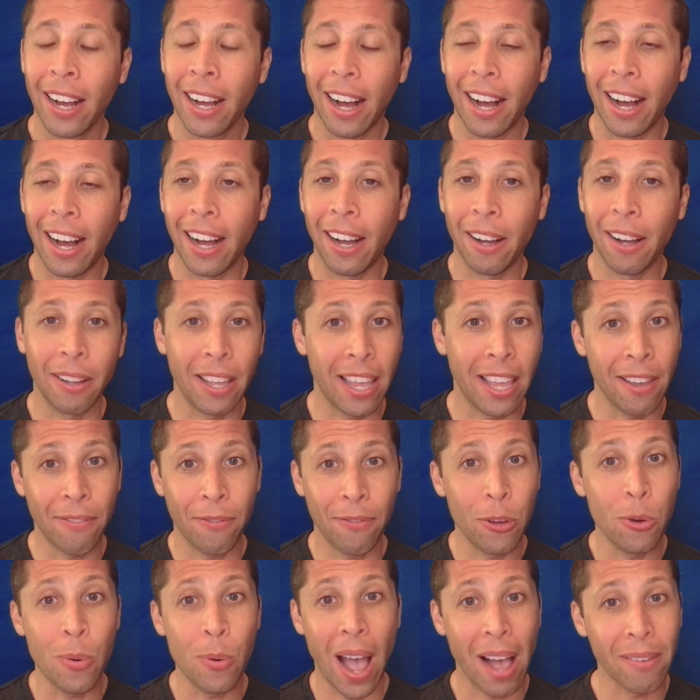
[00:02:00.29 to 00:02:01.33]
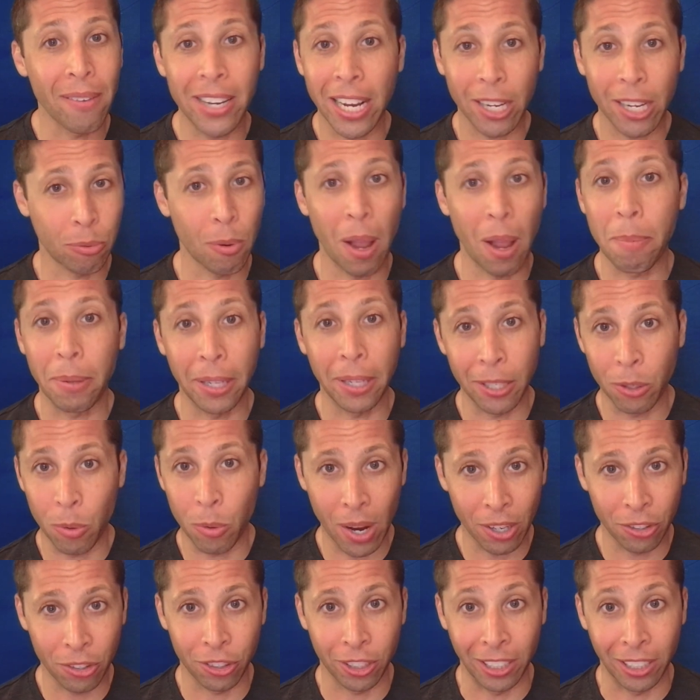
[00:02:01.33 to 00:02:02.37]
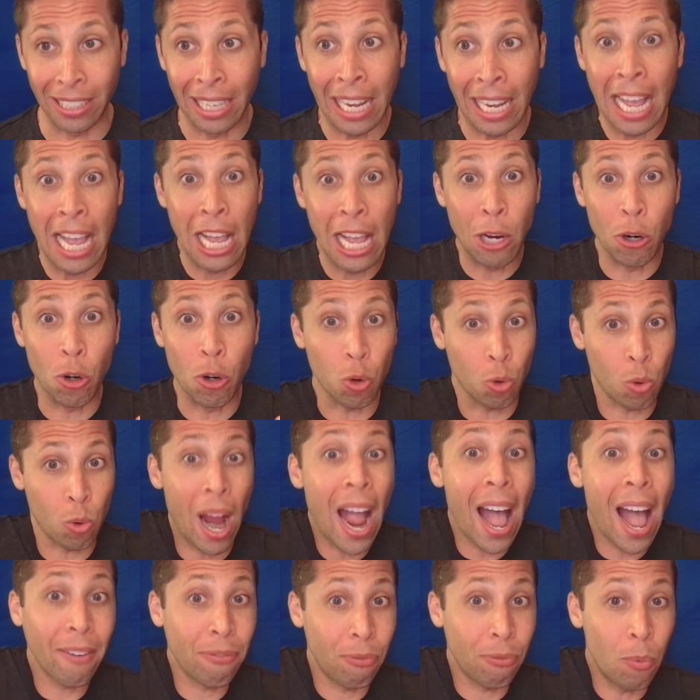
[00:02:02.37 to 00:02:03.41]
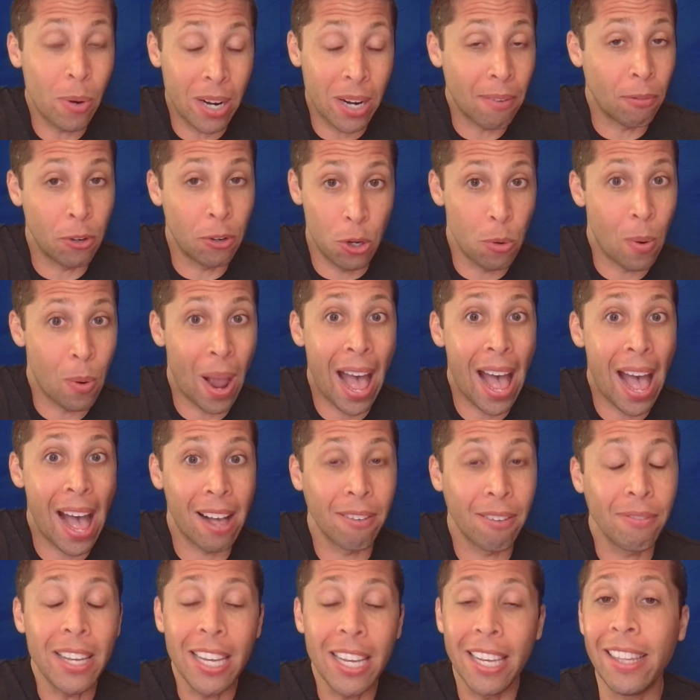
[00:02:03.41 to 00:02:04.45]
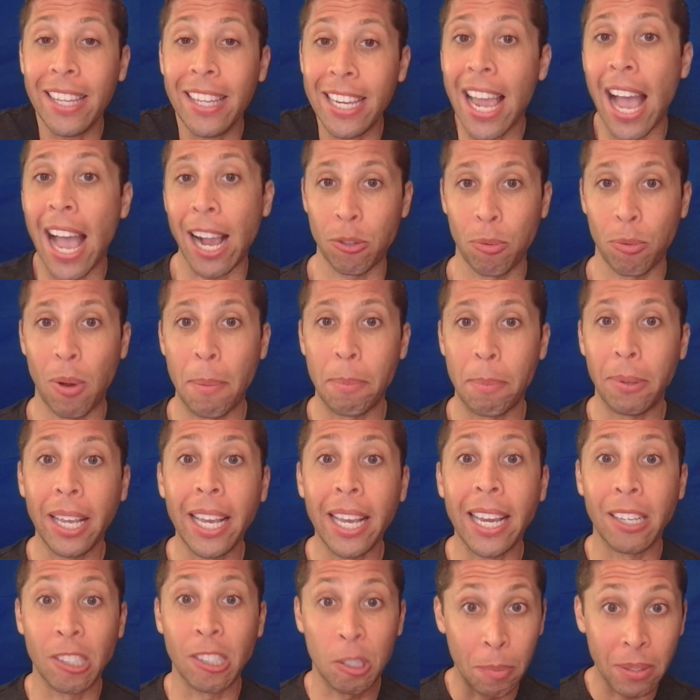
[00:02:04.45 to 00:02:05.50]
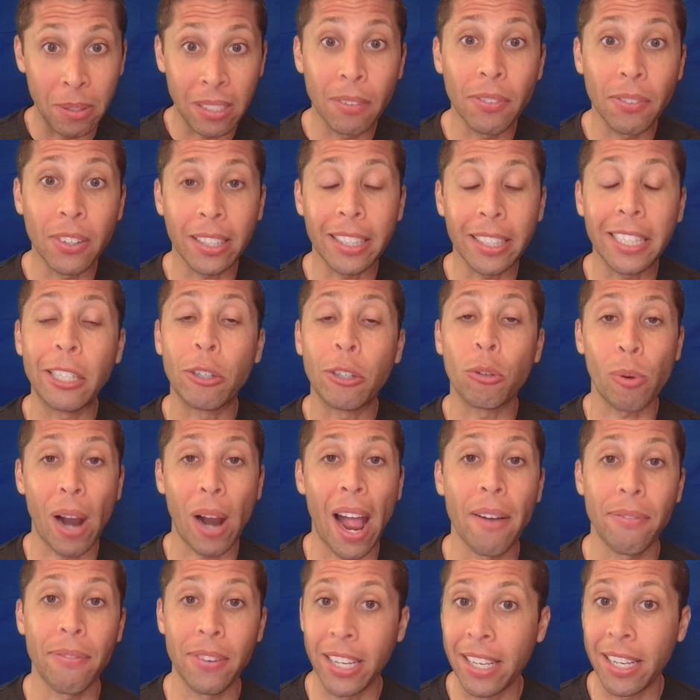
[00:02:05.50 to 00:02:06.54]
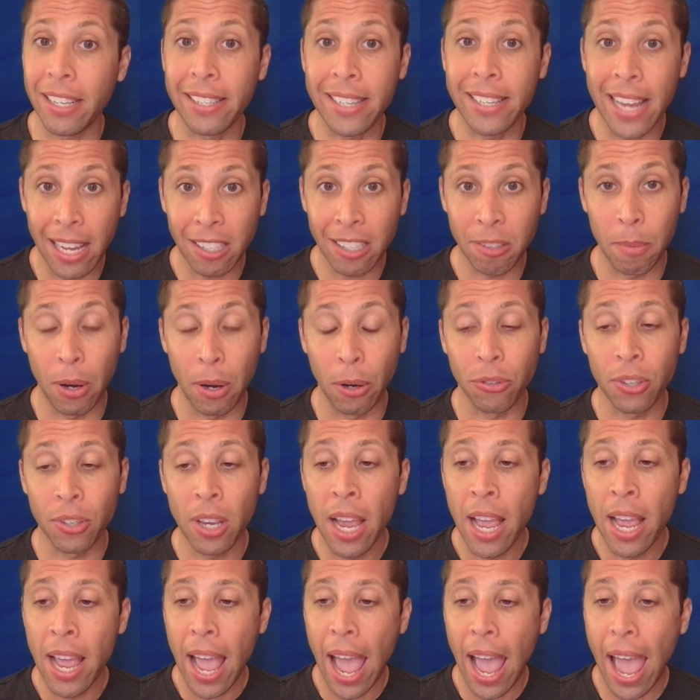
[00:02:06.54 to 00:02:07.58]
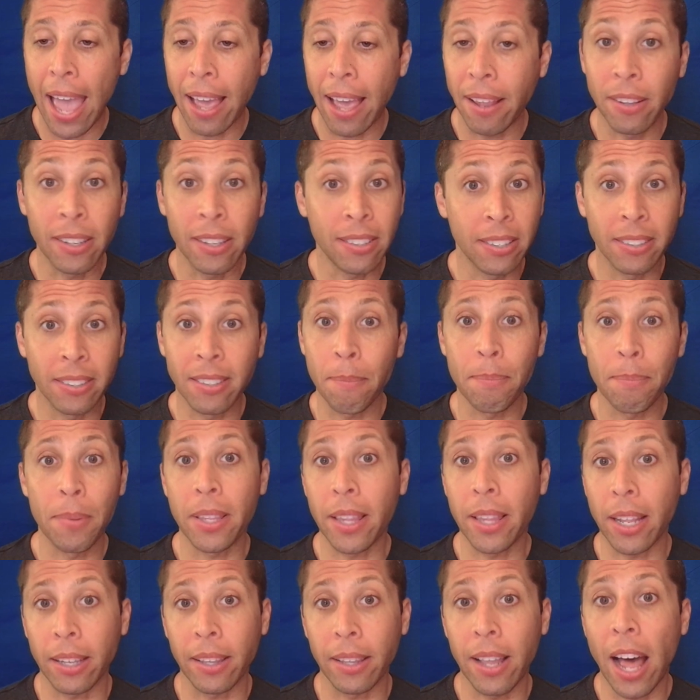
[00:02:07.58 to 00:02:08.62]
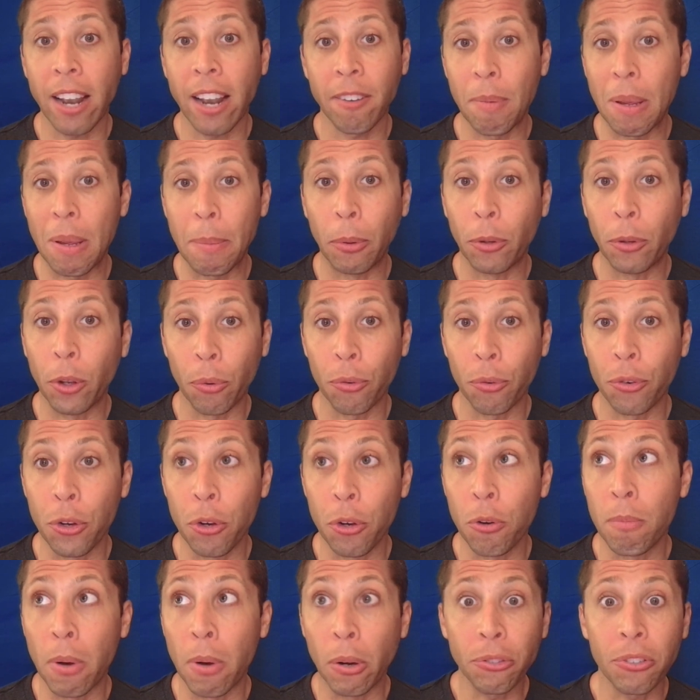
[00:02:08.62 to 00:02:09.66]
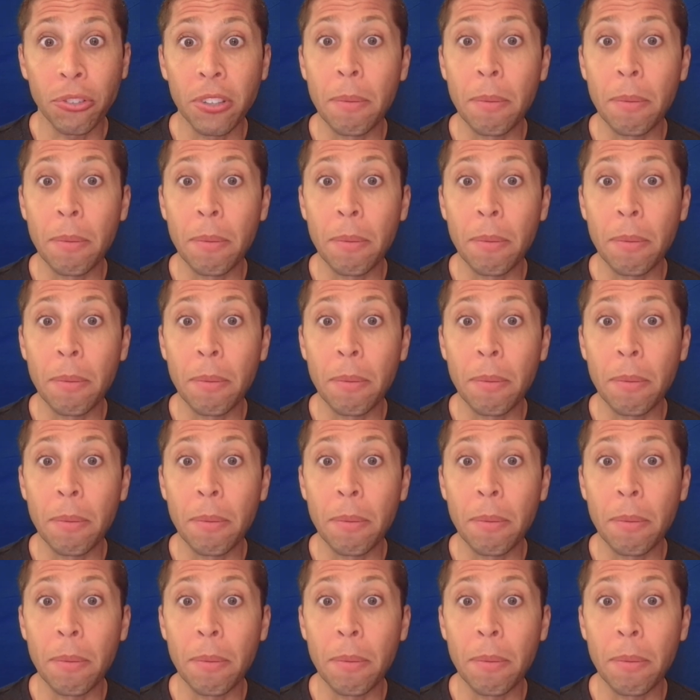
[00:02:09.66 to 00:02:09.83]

Uh, if you have an XY plane question, graph whatever you have in the XY plane, specifically graph it in Desmos. And this is something that a lot of people don't do, mostly